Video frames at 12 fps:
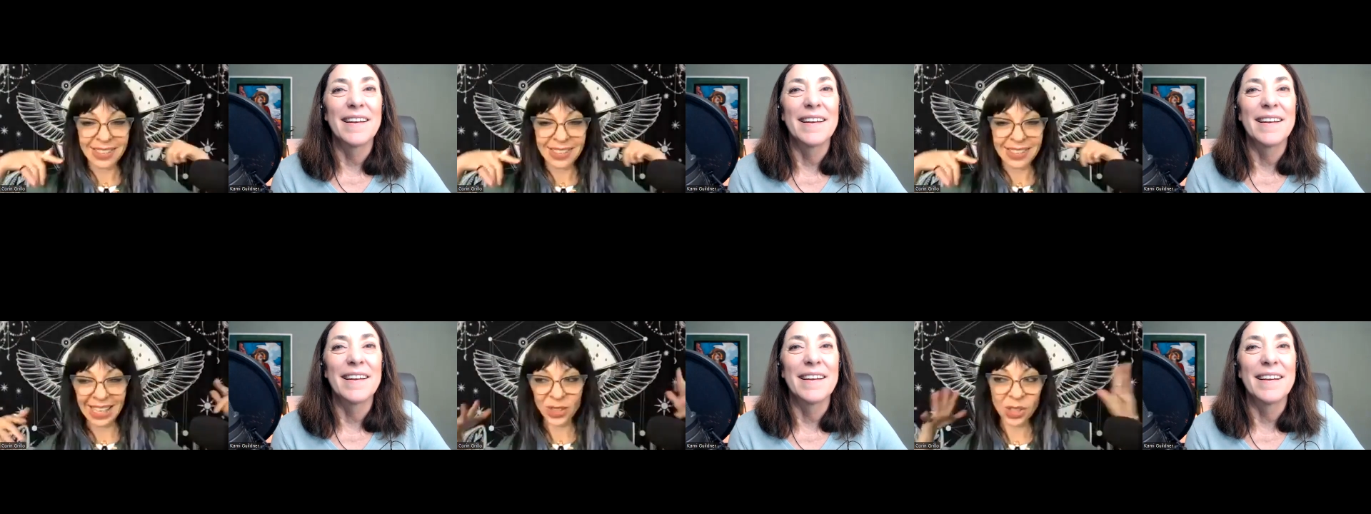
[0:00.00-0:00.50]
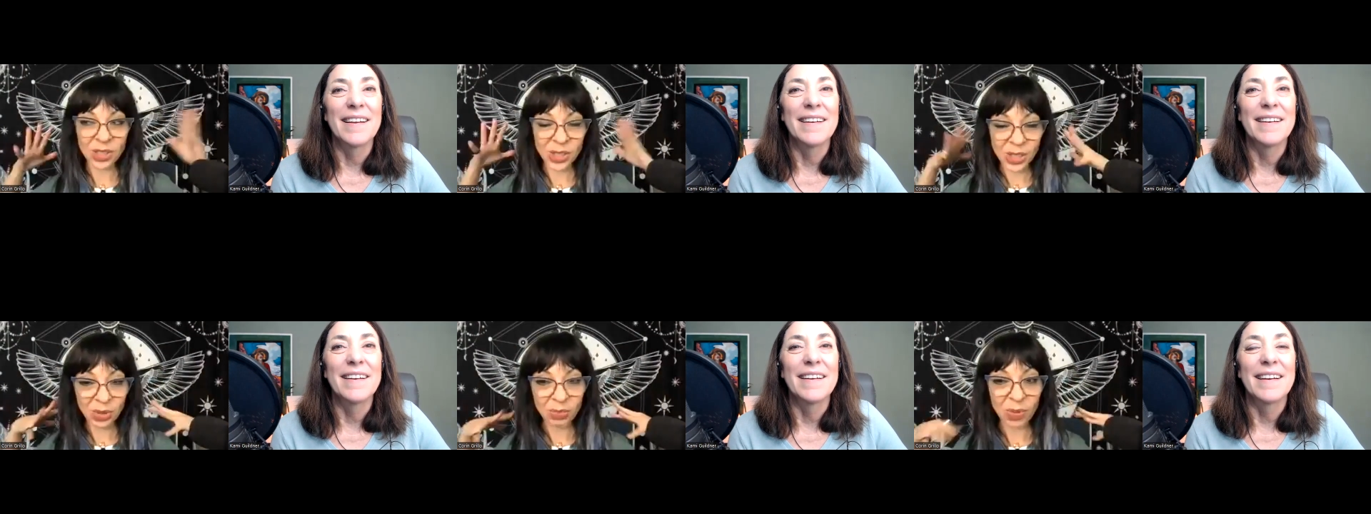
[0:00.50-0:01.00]
Speaker 1: angel. She's
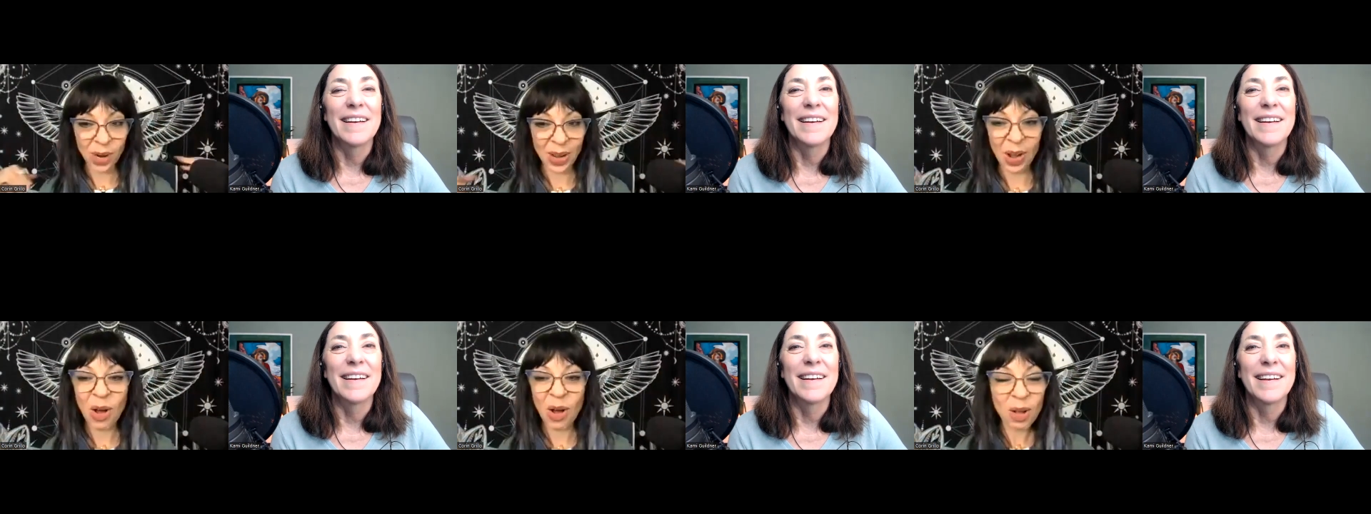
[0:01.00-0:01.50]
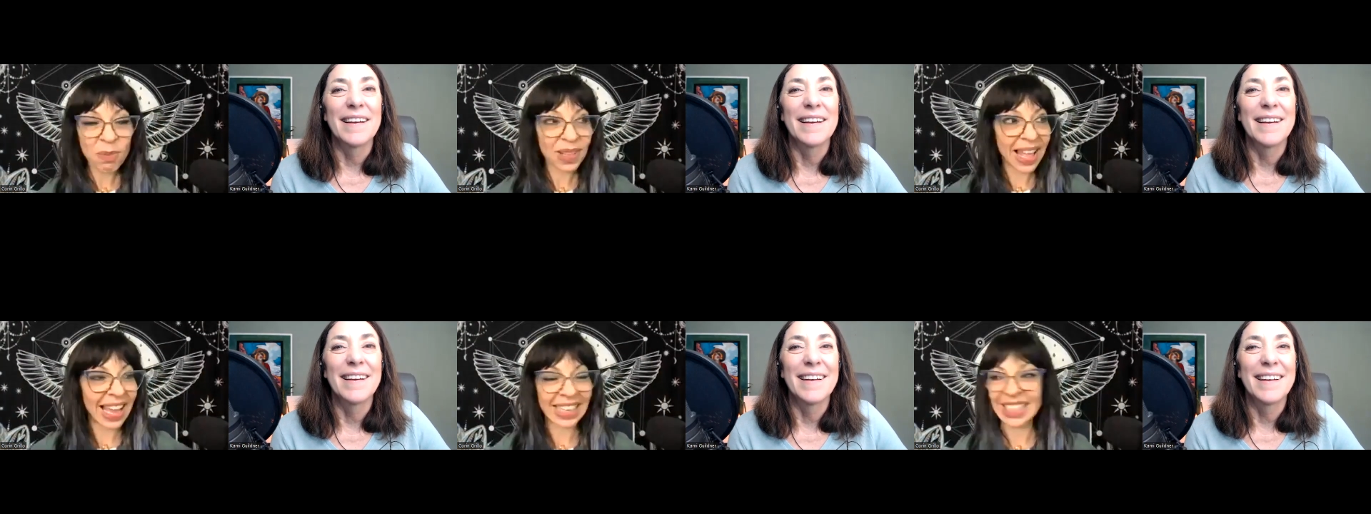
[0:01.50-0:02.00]
wearing all
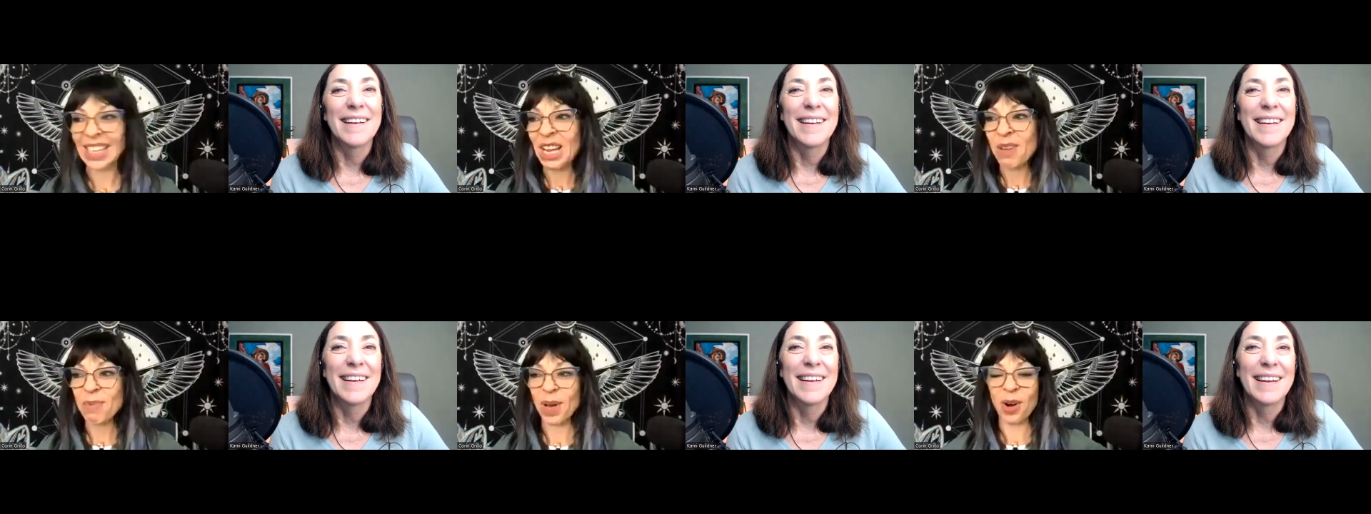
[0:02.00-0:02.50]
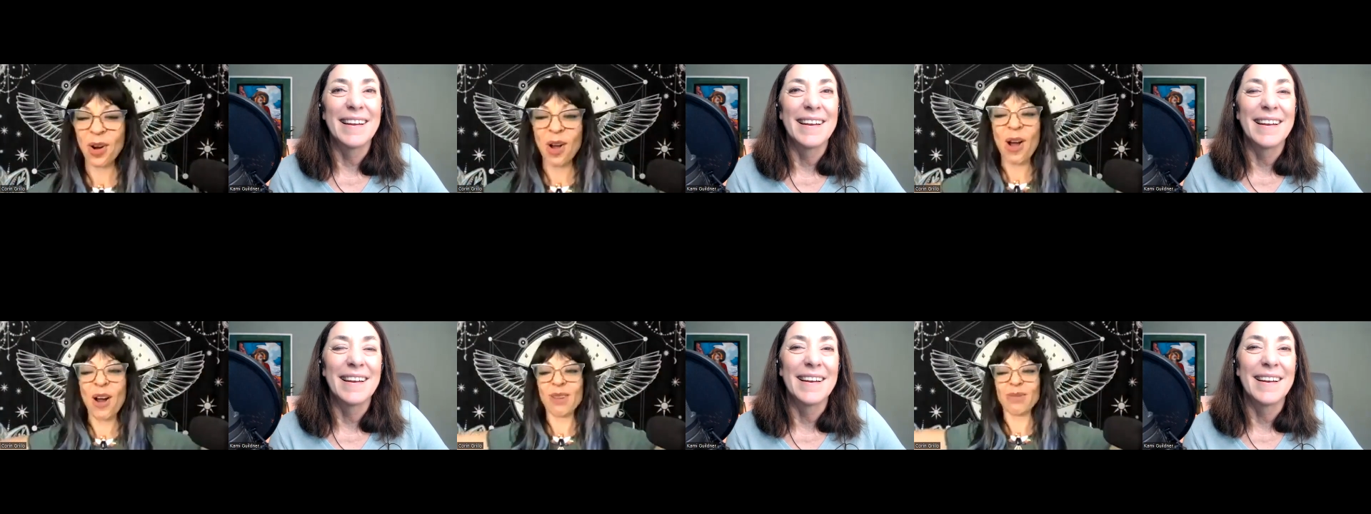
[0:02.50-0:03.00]
black, but her
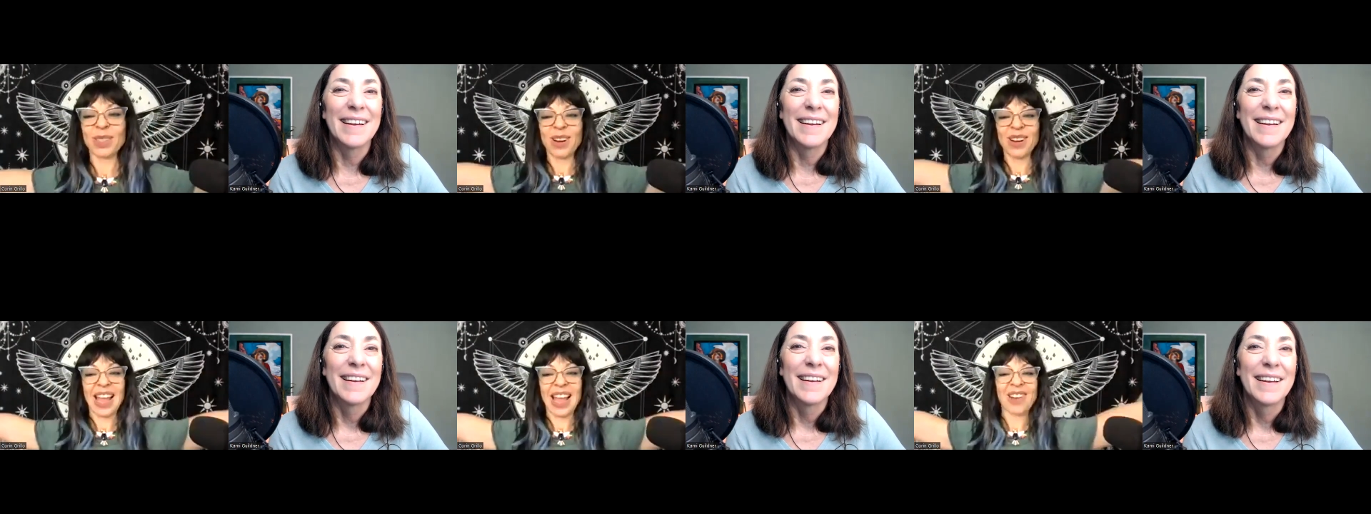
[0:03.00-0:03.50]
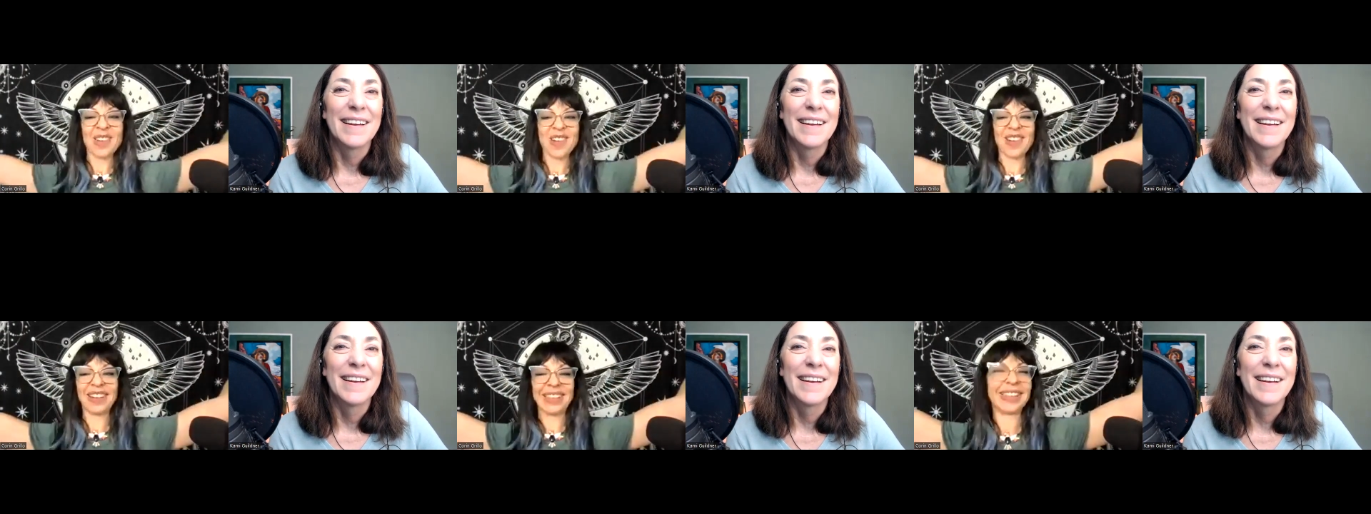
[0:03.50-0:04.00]
arms are in
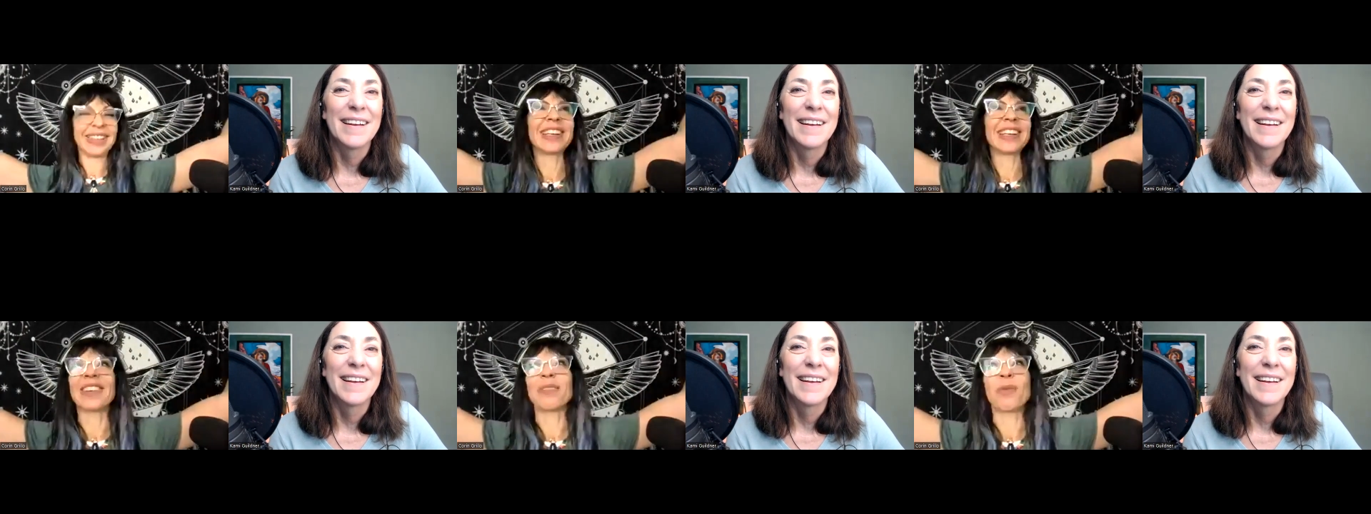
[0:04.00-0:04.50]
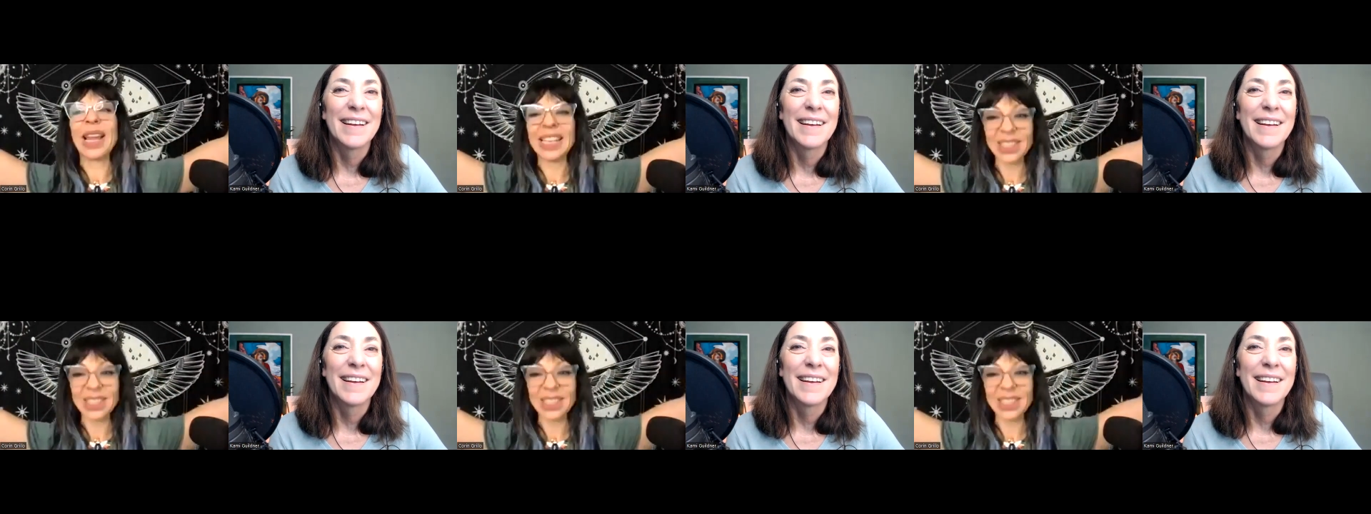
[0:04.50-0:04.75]
her wings